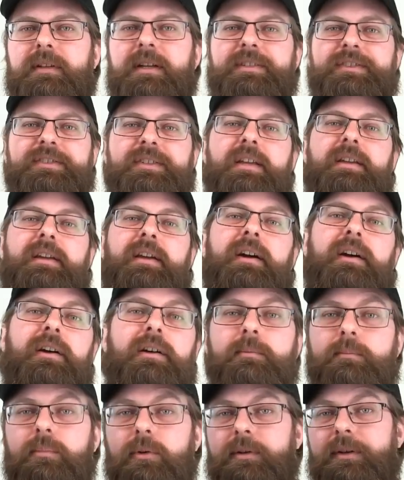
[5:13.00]
let's say
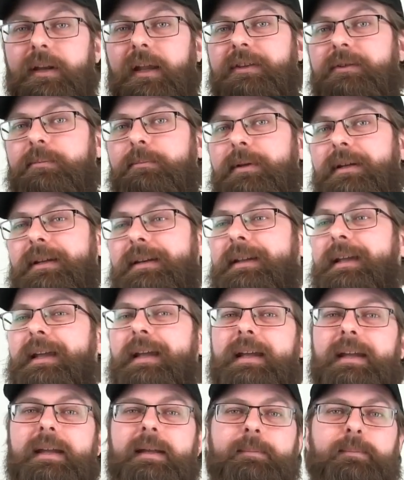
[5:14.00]
cardboard that's been
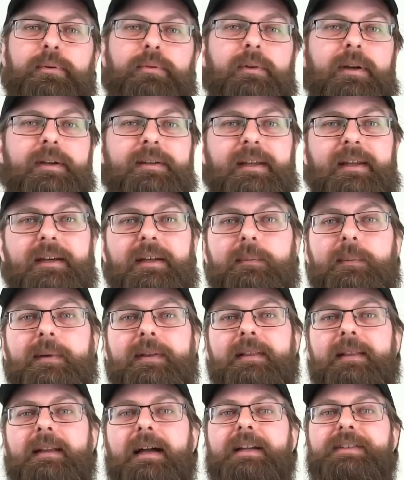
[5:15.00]
impregnated
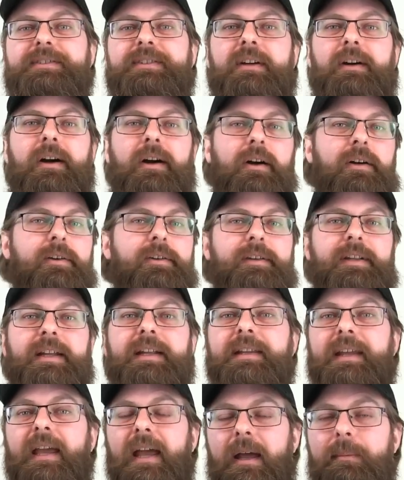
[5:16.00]
with lots of
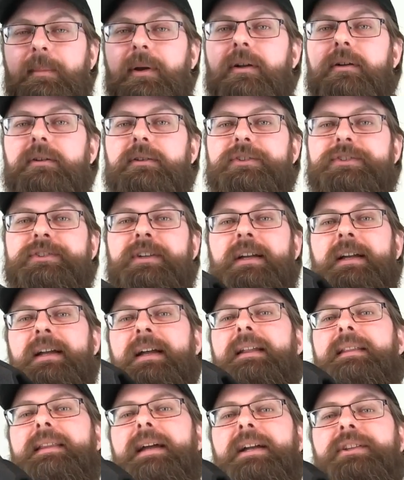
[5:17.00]
hardening chemicals.
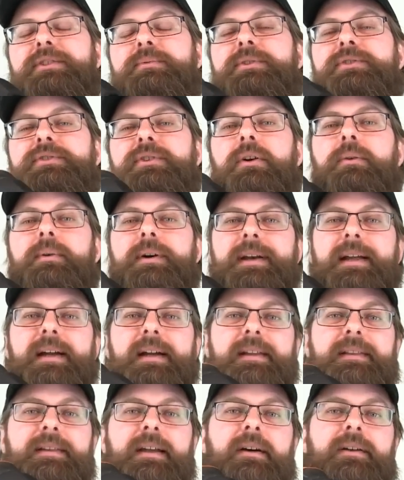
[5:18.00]
That's what's going
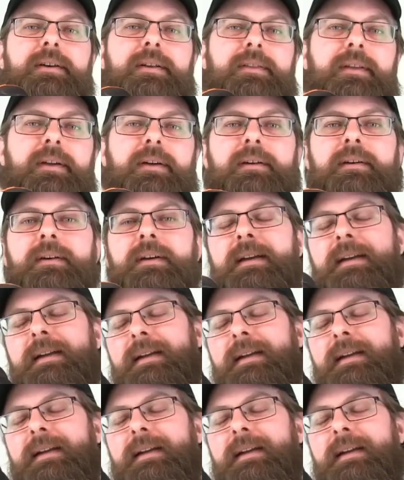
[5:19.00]
on down in there.